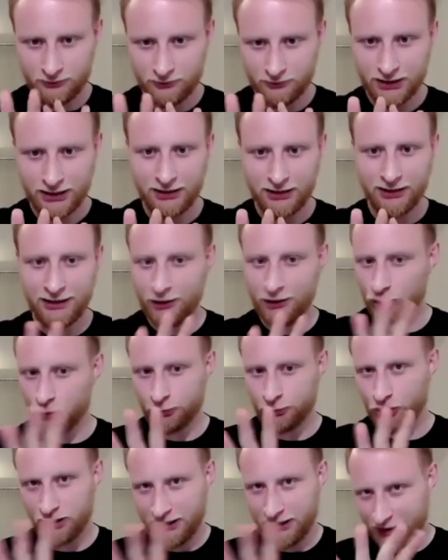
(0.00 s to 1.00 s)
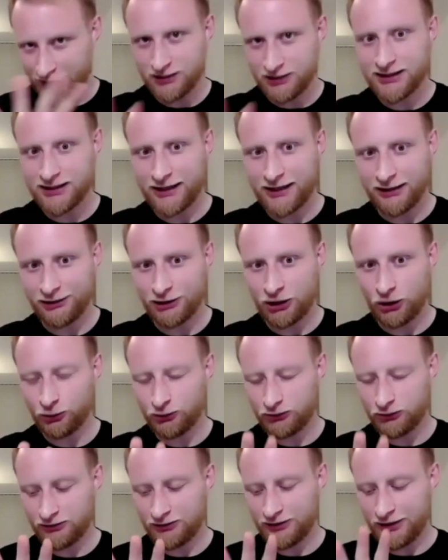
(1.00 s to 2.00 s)
Little political side
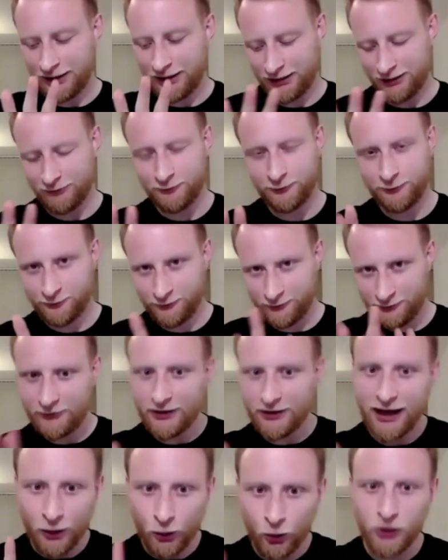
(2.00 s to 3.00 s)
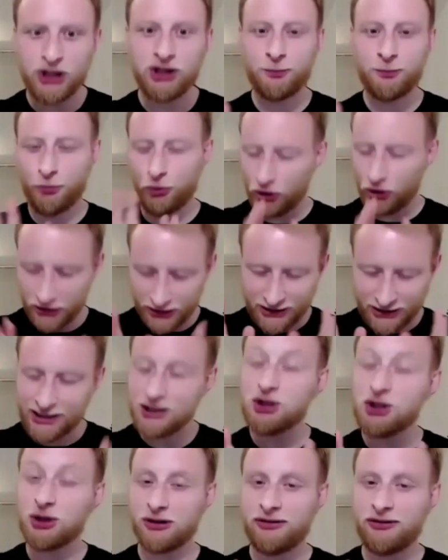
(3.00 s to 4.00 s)
note, I wish
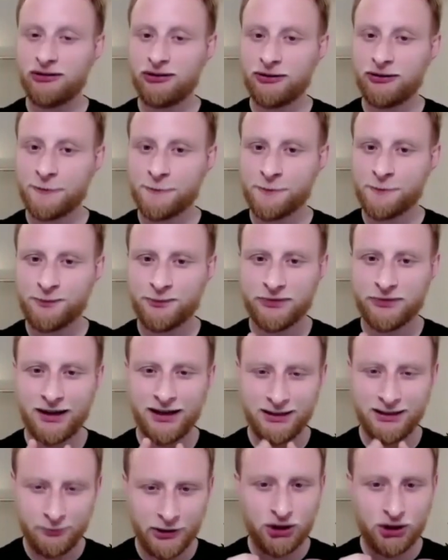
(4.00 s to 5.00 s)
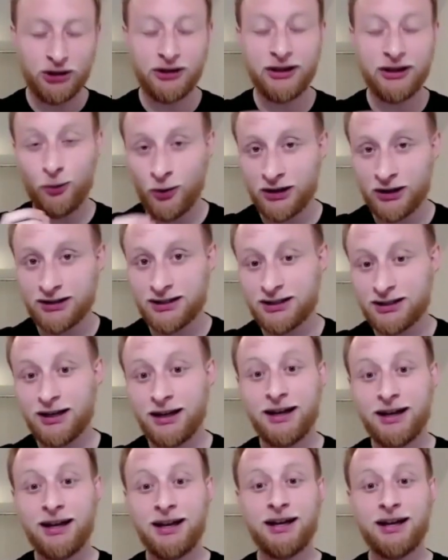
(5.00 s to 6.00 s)
politicians, especially the ones
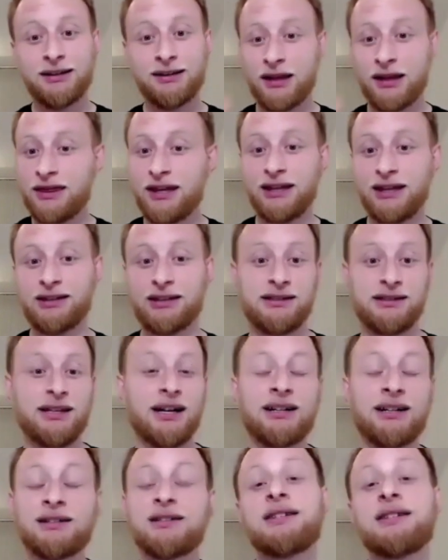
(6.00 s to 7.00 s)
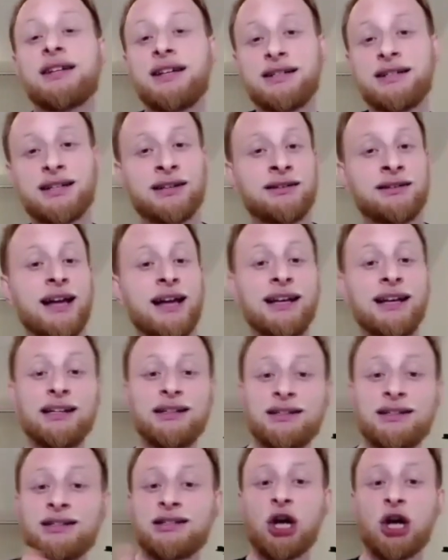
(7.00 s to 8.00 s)
that think that dance is an
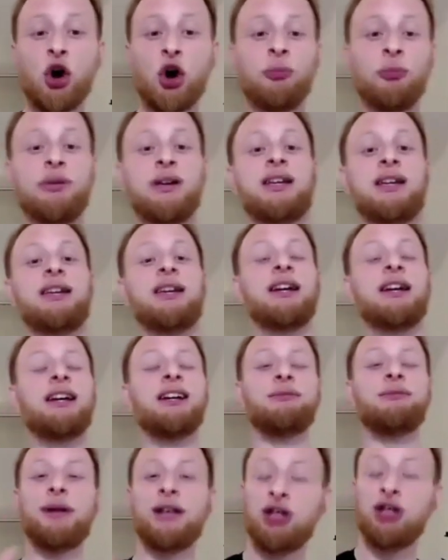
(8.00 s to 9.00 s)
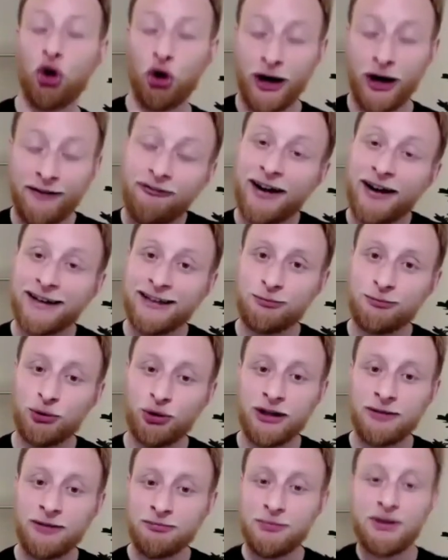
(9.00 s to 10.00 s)
elitist hobby but not a
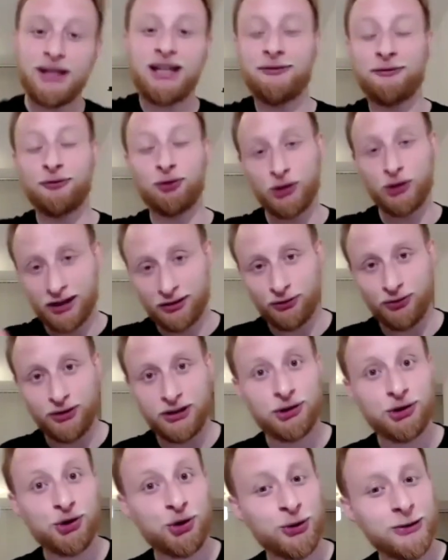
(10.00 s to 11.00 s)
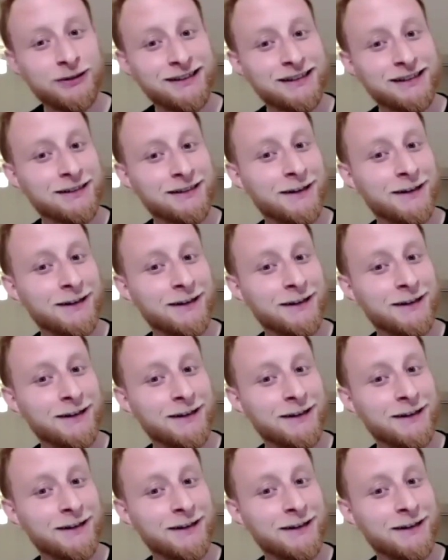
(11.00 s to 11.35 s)
viable and meaningful career choice,